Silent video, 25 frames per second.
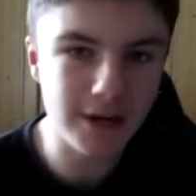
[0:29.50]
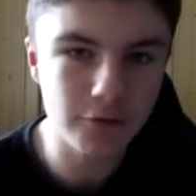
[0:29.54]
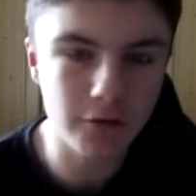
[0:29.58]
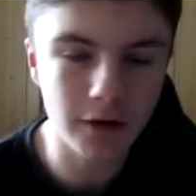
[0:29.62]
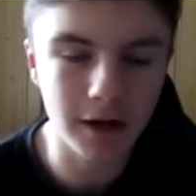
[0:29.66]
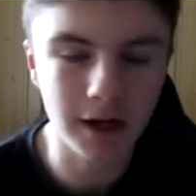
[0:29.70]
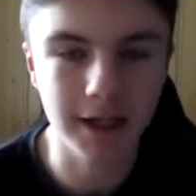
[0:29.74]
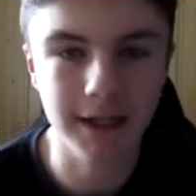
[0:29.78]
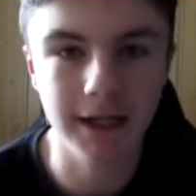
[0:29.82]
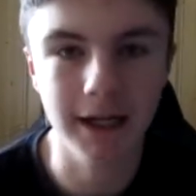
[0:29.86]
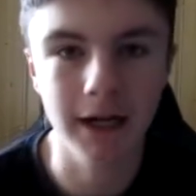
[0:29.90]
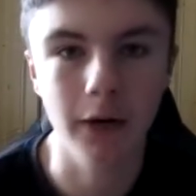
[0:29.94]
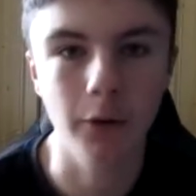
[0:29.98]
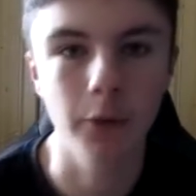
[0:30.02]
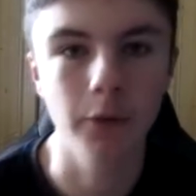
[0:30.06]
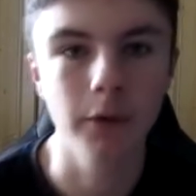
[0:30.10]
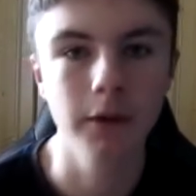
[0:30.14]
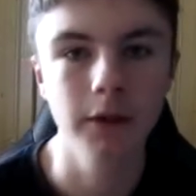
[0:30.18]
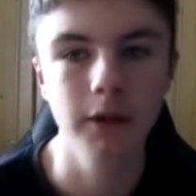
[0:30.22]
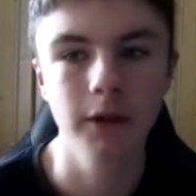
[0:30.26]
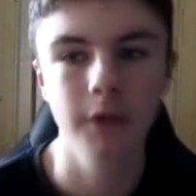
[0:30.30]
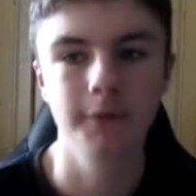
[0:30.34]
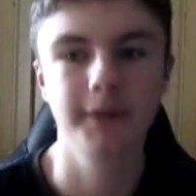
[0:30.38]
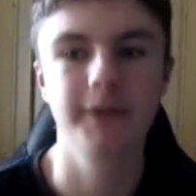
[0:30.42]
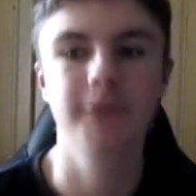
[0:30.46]
right now
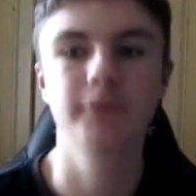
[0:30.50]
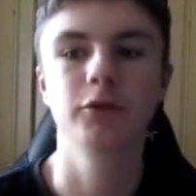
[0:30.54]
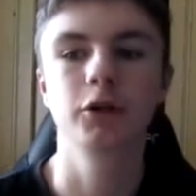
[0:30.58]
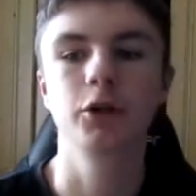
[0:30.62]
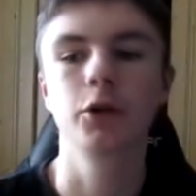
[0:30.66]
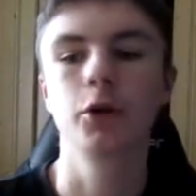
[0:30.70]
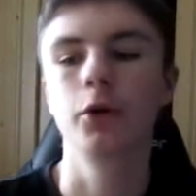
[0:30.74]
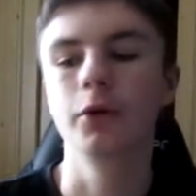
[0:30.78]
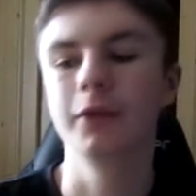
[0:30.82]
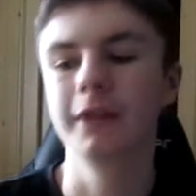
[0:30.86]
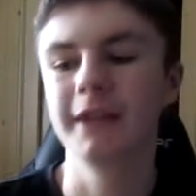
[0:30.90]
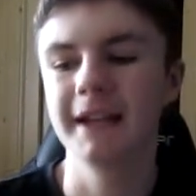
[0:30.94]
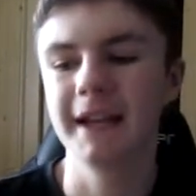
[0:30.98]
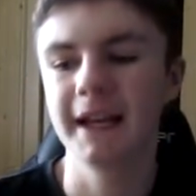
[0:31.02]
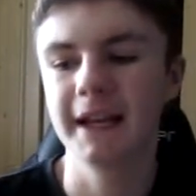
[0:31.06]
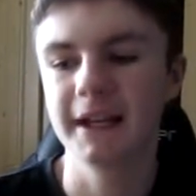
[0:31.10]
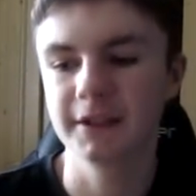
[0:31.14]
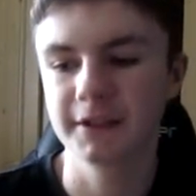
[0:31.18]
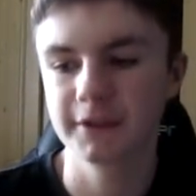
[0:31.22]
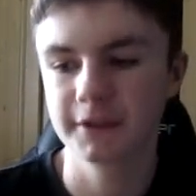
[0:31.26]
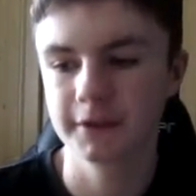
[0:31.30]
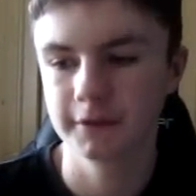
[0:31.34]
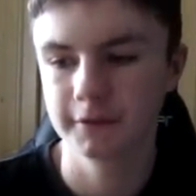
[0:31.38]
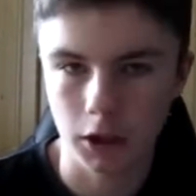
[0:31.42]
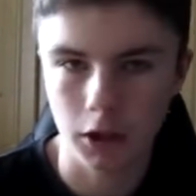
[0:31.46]
when I'm recording
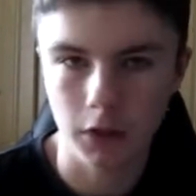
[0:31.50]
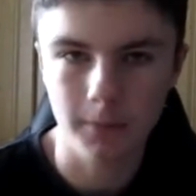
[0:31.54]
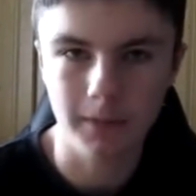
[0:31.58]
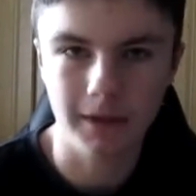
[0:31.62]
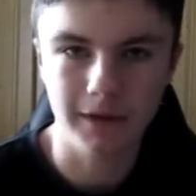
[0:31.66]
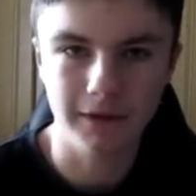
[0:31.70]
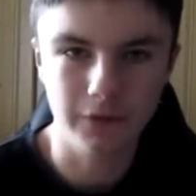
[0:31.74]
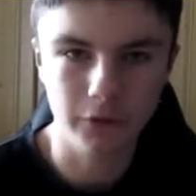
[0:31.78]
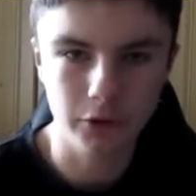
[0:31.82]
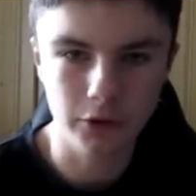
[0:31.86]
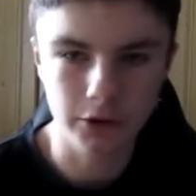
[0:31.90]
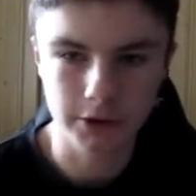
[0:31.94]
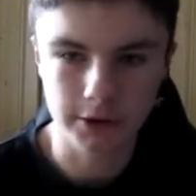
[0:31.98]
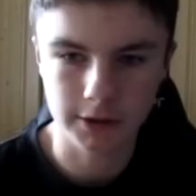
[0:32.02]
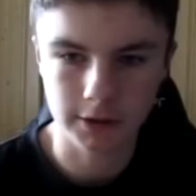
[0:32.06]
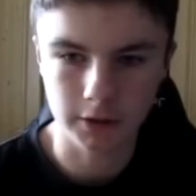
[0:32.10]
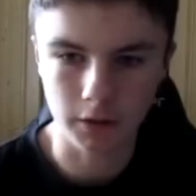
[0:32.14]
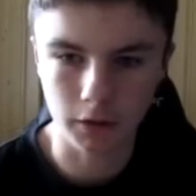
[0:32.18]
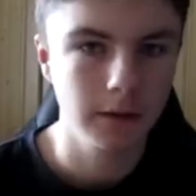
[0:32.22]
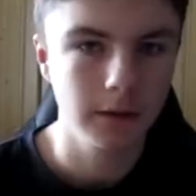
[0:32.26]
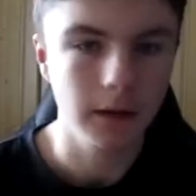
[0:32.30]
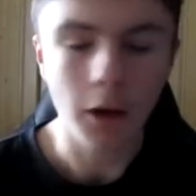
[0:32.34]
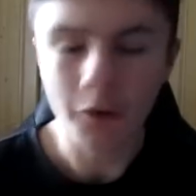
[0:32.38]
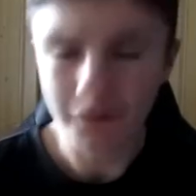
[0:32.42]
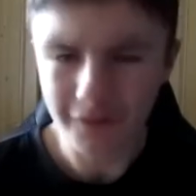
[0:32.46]
this. Oh my voice.
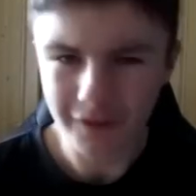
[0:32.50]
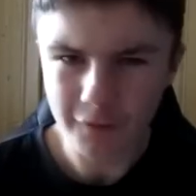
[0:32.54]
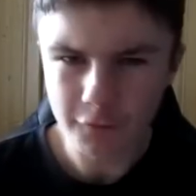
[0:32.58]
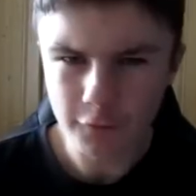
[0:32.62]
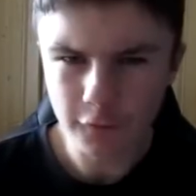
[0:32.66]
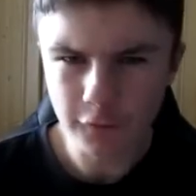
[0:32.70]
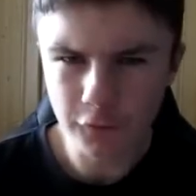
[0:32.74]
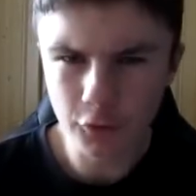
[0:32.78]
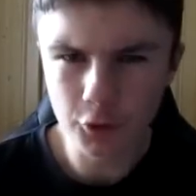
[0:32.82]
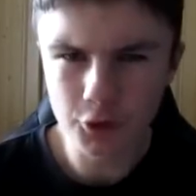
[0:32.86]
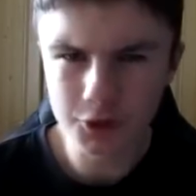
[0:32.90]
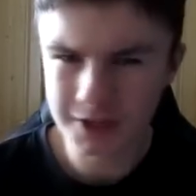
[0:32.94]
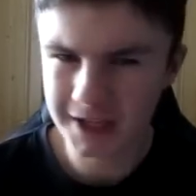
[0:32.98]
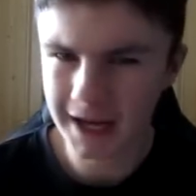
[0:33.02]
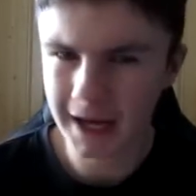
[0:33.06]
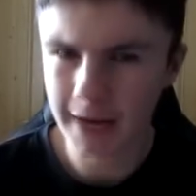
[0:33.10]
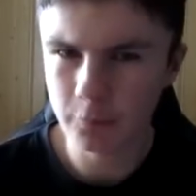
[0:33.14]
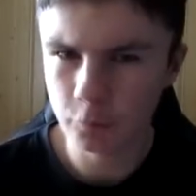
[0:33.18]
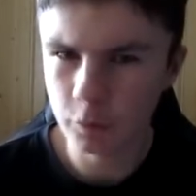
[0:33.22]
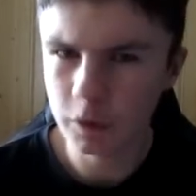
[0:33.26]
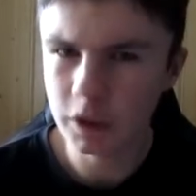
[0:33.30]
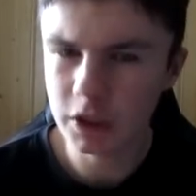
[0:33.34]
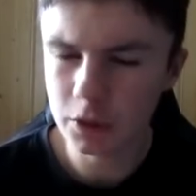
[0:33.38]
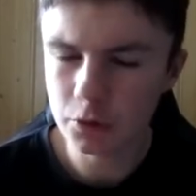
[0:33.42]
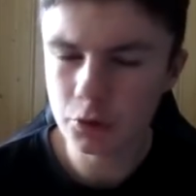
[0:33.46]
Now with every Forza game
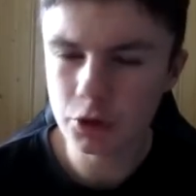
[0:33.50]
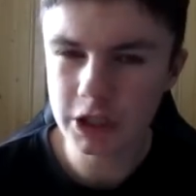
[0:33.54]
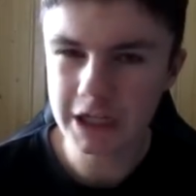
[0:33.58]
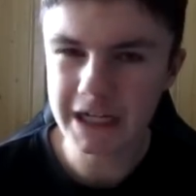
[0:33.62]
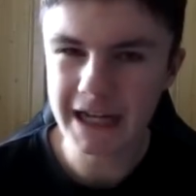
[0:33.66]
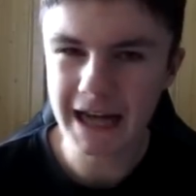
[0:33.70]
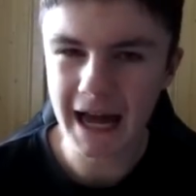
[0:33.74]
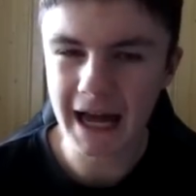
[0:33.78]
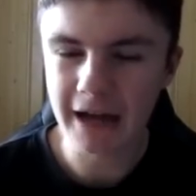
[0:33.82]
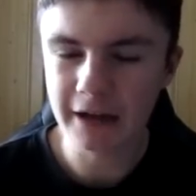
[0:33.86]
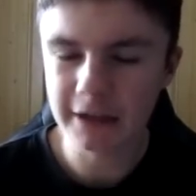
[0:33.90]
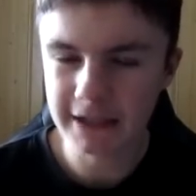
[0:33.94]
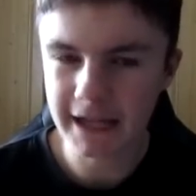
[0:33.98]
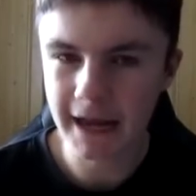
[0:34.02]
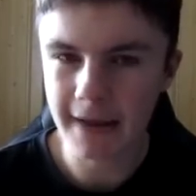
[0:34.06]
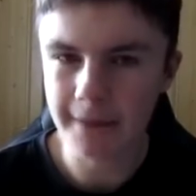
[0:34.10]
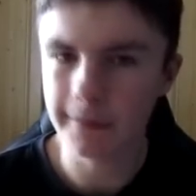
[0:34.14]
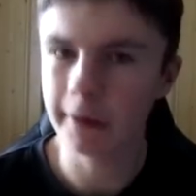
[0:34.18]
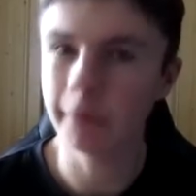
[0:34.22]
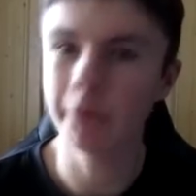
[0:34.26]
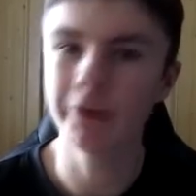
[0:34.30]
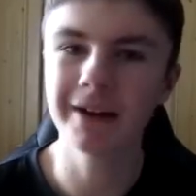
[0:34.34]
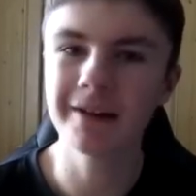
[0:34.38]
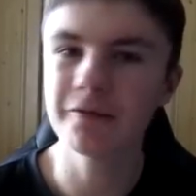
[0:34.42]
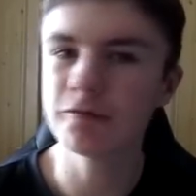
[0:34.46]
we usually get a
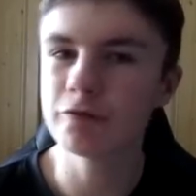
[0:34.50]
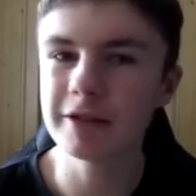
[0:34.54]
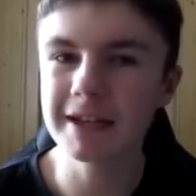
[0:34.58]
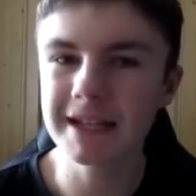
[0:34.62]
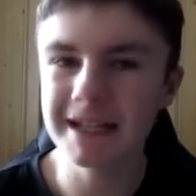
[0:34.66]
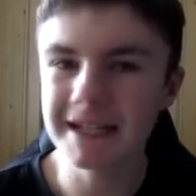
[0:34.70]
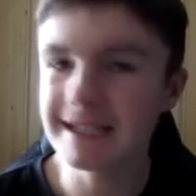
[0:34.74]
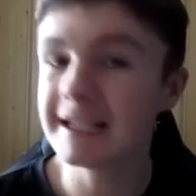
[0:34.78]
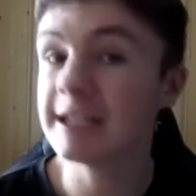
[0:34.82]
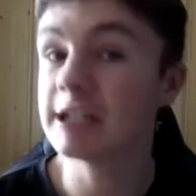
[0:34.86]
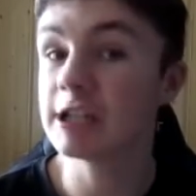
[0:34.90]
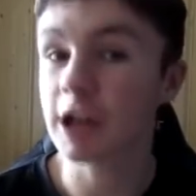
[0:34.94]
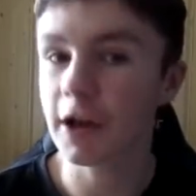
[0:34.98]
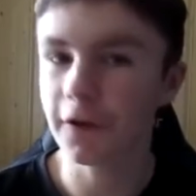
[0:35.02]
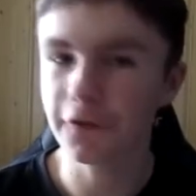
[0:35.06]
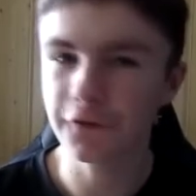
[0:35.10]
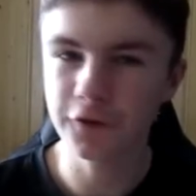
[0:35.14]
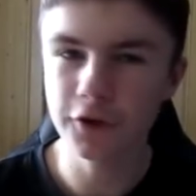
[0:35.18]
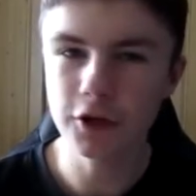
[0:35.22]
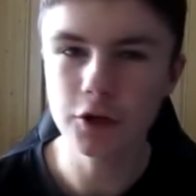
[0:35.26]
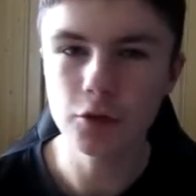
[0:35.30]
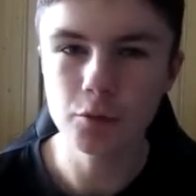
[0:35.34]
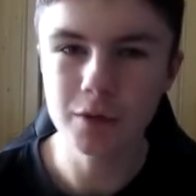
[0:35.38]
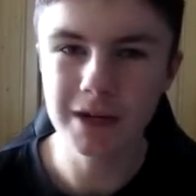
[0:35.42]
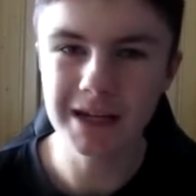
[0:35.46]
demo and it releases a
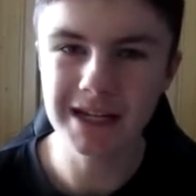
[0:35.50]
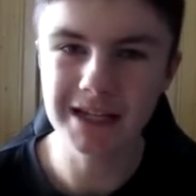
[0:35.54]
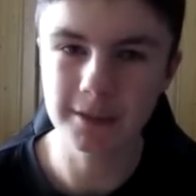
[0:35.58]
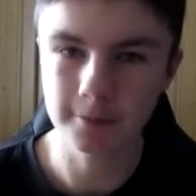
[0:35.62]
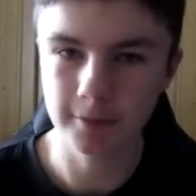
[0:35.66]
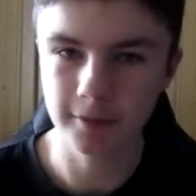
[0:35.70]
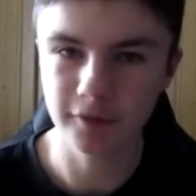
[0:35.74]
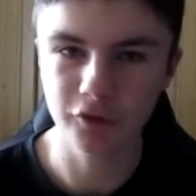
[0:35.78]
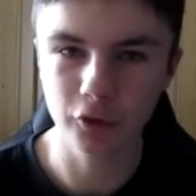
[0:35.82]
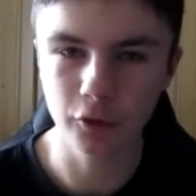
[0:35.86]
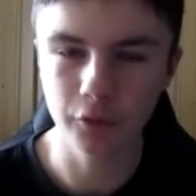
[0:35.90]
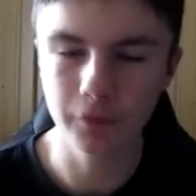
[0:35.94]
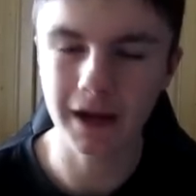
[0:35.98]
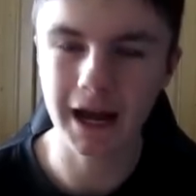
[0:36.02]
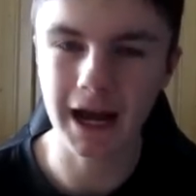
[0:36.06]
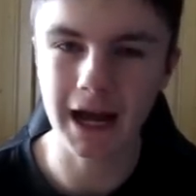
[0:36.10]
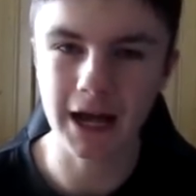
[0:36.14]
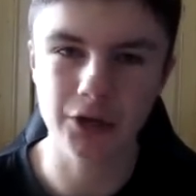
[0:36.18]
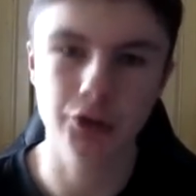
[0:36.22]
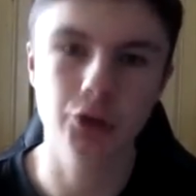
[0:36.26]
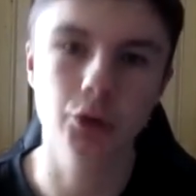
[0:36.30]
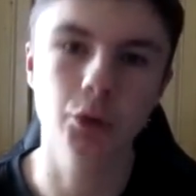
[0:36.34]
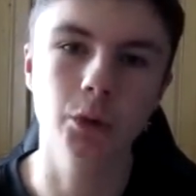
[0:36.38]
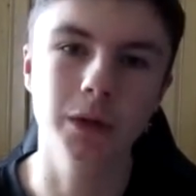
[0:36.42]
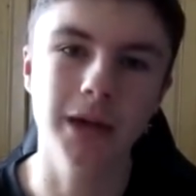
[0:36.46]
few weeks before the
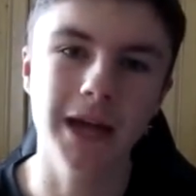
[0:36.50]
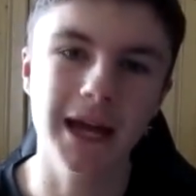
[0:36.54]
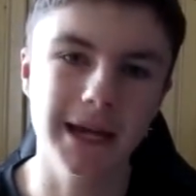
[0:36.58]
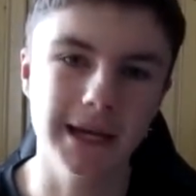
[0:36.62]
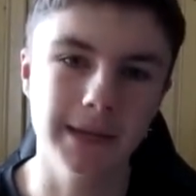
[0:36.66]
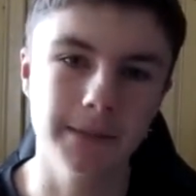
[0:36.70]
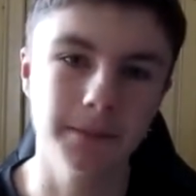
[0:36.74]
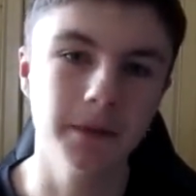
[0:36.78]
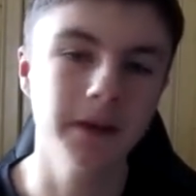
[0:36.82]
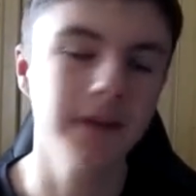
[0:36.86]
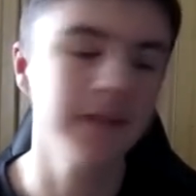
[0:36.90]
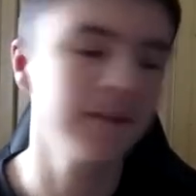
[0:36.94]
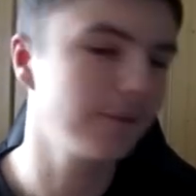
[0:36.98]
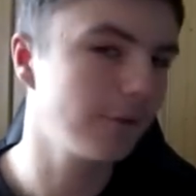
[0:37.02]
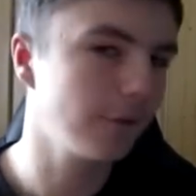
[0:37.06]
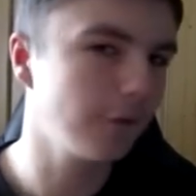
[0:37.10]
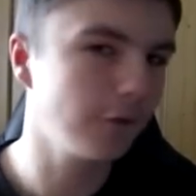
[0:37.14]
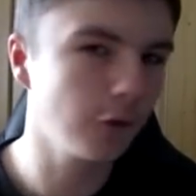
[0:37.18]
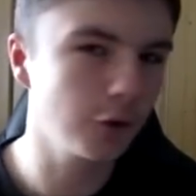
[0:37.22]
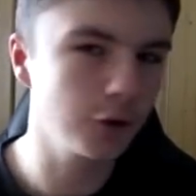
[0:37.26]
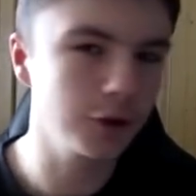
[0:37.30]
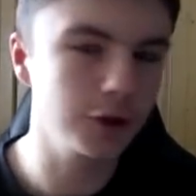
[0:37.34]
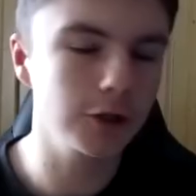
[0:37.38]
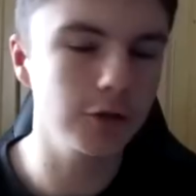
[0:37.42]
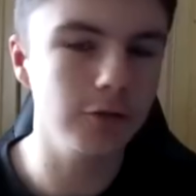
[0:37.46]
actual game. For
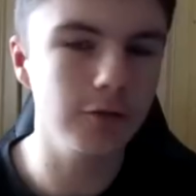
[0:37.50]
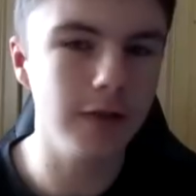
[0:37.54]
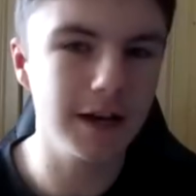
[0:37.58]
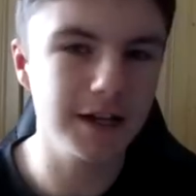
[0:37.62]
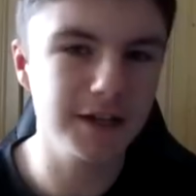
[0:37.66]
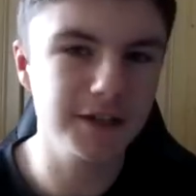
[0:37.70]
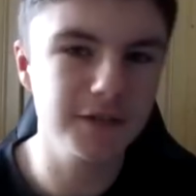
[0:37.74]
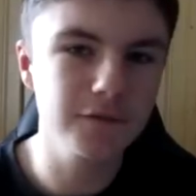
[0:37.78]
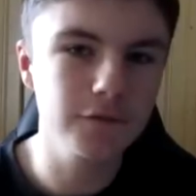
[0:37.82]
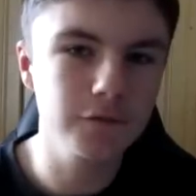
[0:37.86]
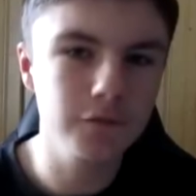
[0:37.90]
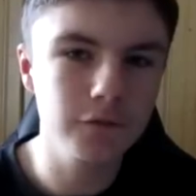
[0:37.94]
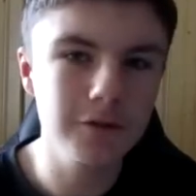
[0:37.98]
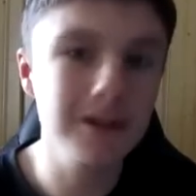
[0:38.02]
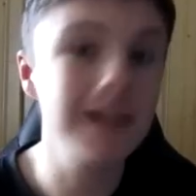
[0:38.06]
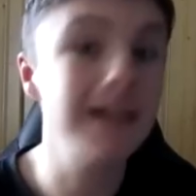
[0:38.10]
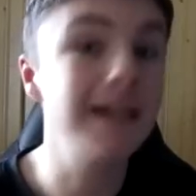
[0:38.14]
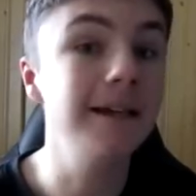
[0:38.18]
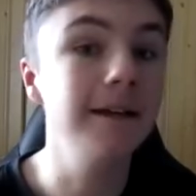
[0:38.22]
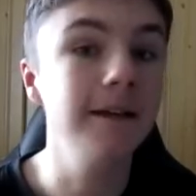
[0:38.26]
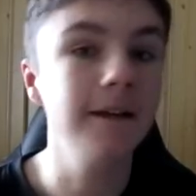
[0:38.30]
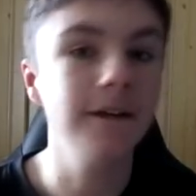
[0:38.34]
Forza Horizon three,